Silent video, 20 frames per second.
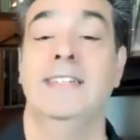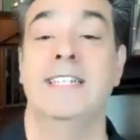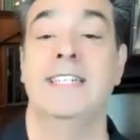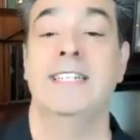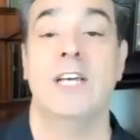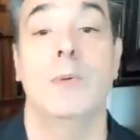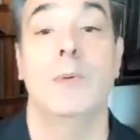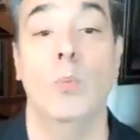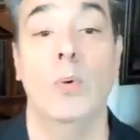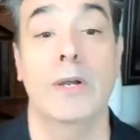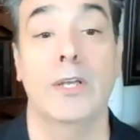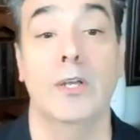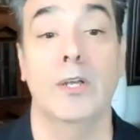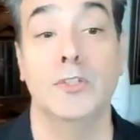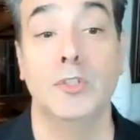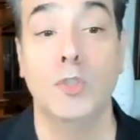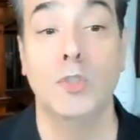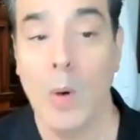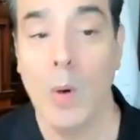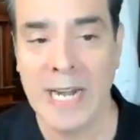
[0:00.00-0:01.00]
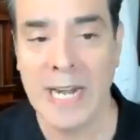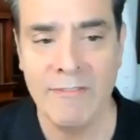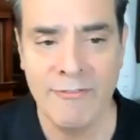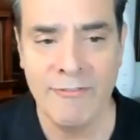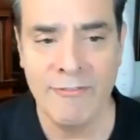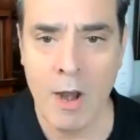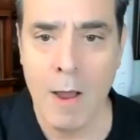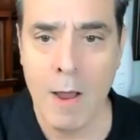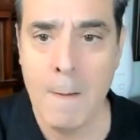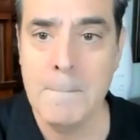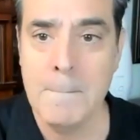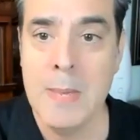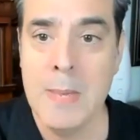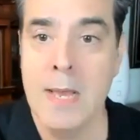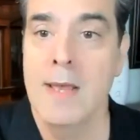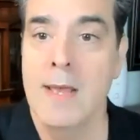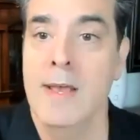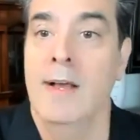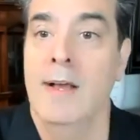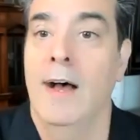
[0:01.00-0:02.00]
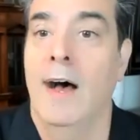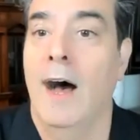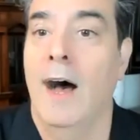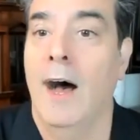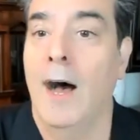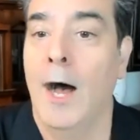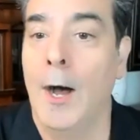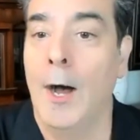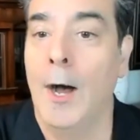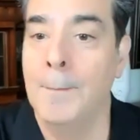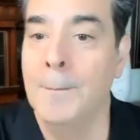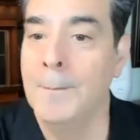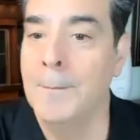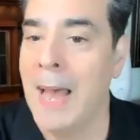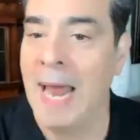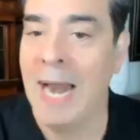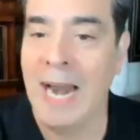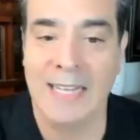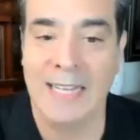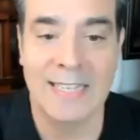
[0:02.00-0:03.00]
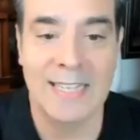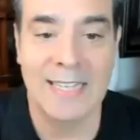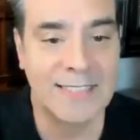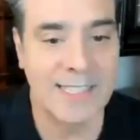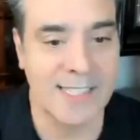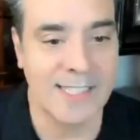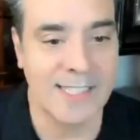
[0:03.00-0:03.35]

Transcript: tell me where you're joining from um, and I like to